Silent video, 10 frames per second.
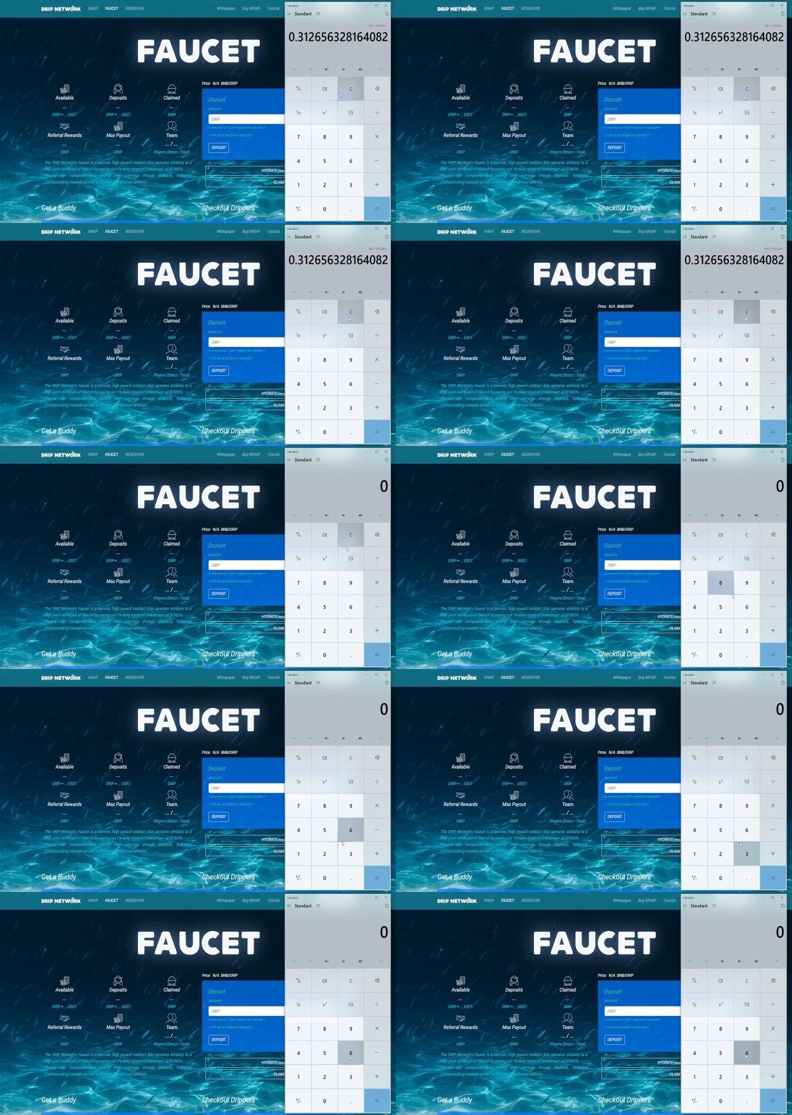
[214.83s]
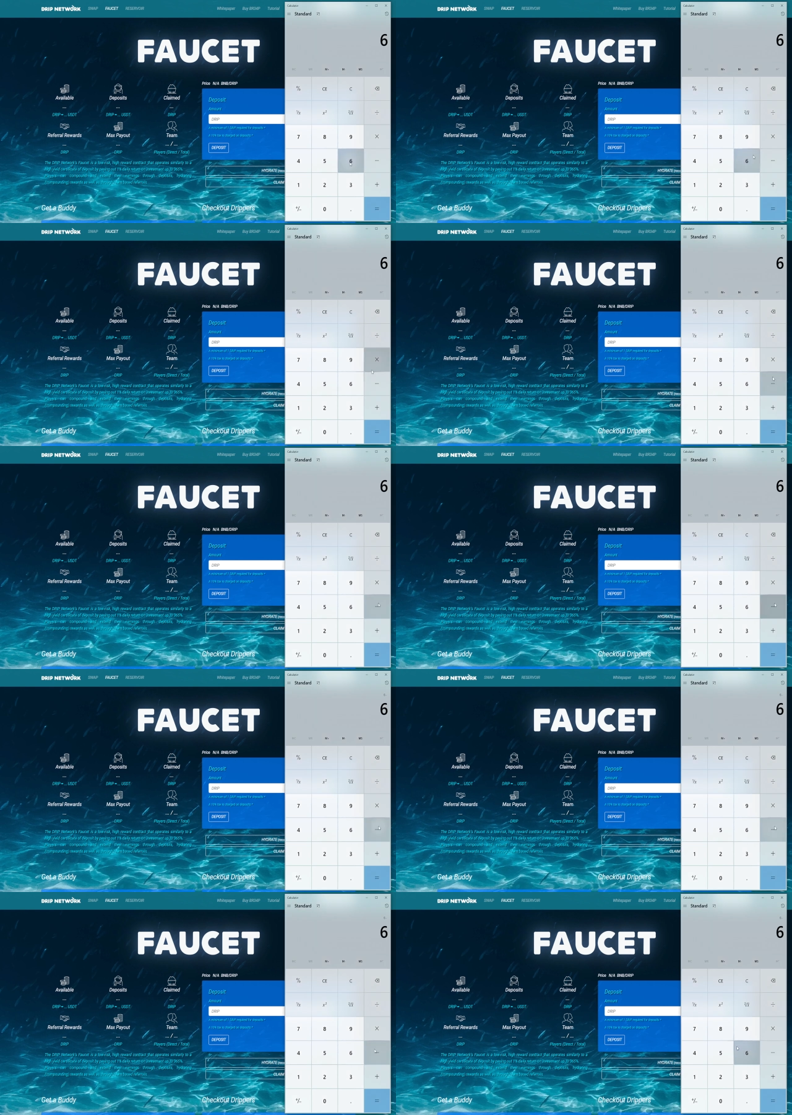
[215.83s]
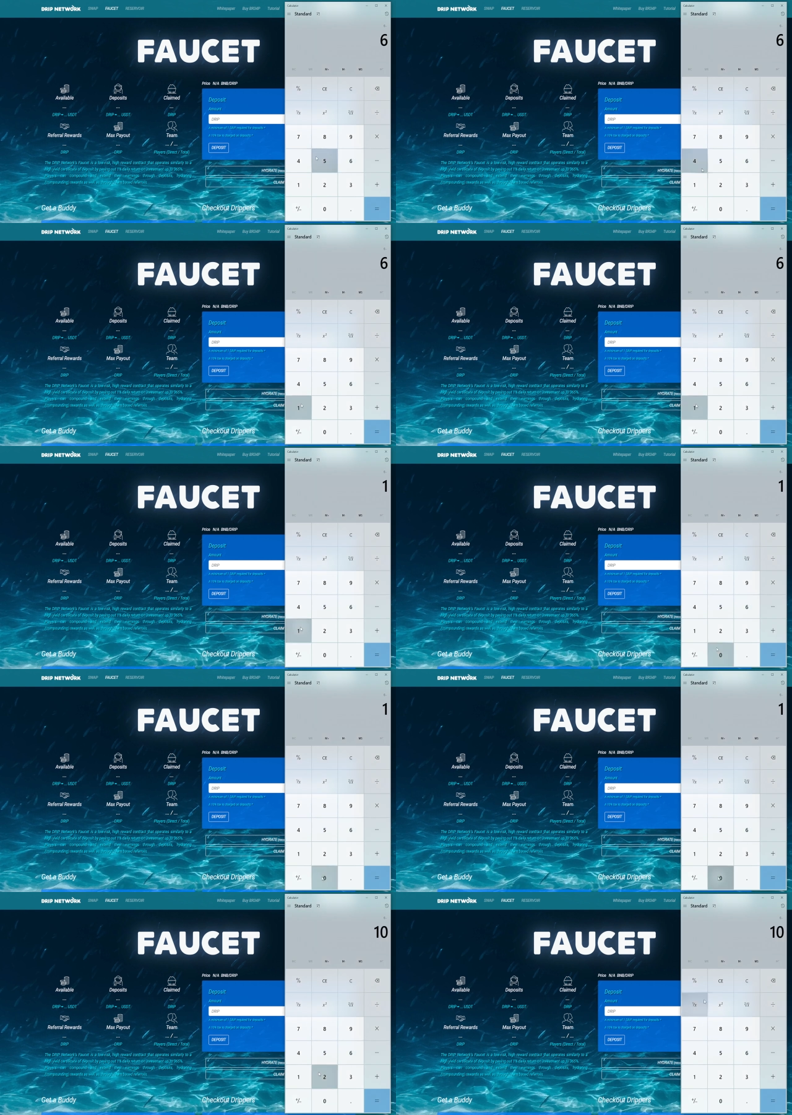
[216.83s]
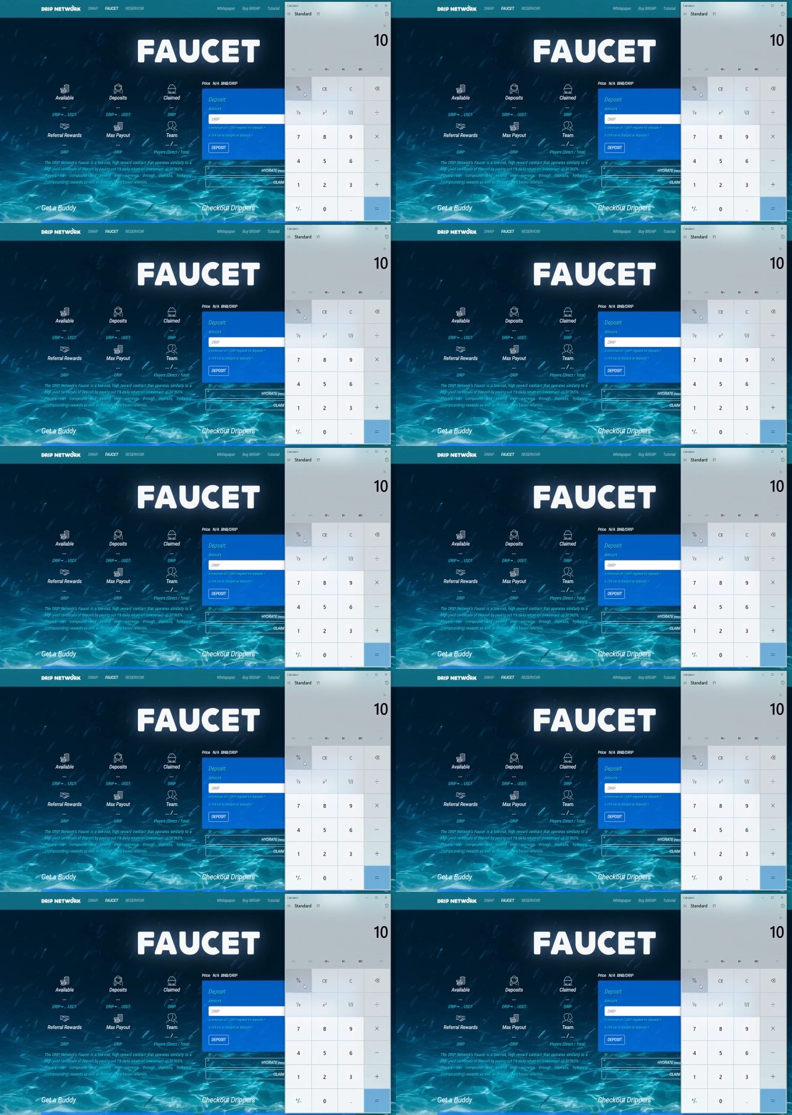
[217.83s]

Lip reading: No face is visible, so there are no lips to read.